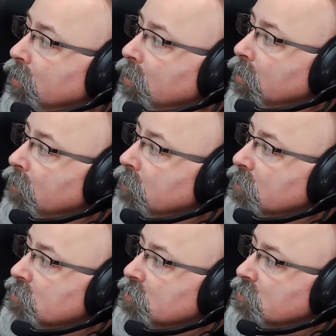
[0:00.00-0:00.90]

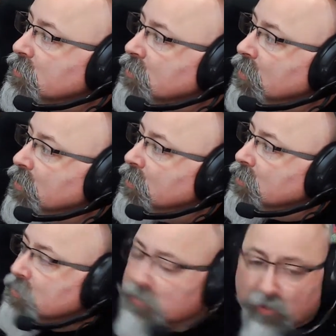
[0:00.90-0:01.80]
This
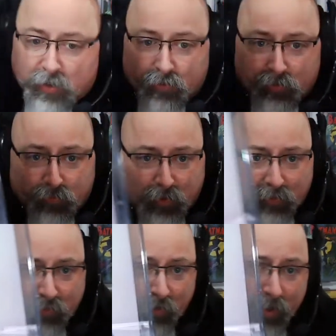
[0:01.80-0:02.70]
is one of the
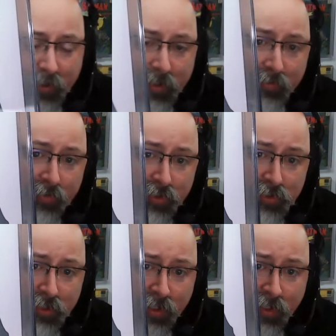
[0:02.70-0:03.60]
variant
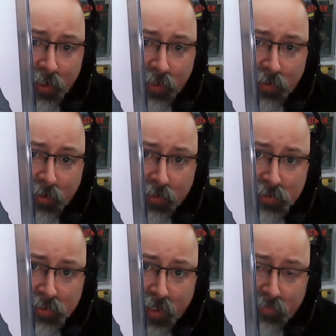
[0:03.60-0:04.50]
covers there,
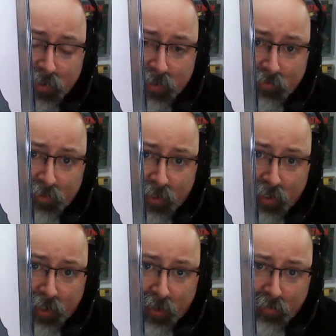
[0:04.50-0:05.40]
signed by David
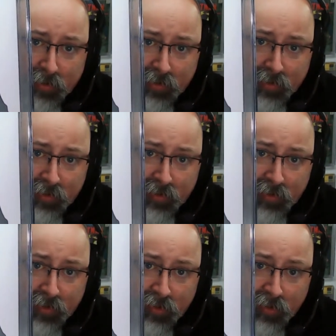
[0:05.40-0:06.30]
Nakayama.
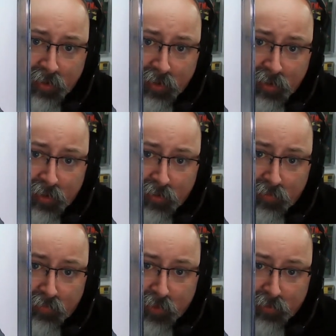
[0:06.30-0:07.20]

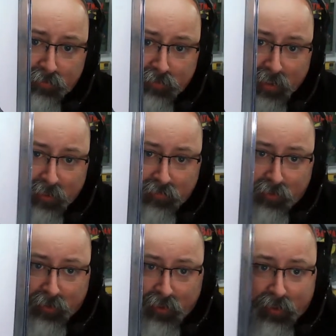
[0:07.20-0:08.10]
Beautiful
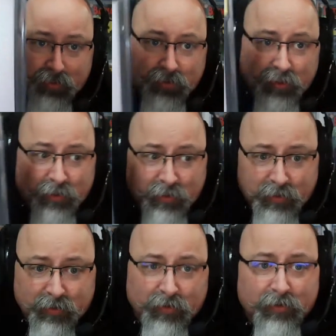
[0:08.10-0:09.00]
9.8.
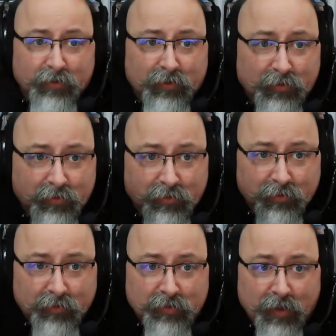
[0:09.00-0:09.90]

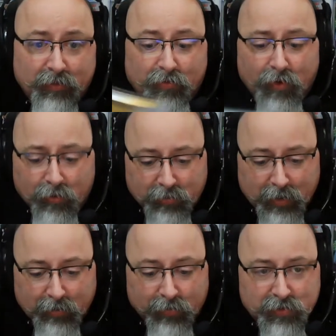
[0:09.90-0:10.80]
There's nothing wrong with
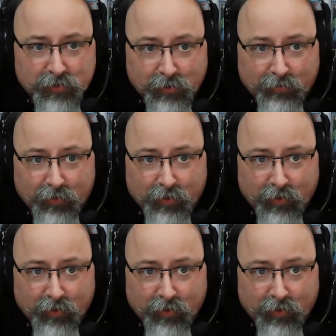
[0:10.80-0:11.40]
that whatsoever.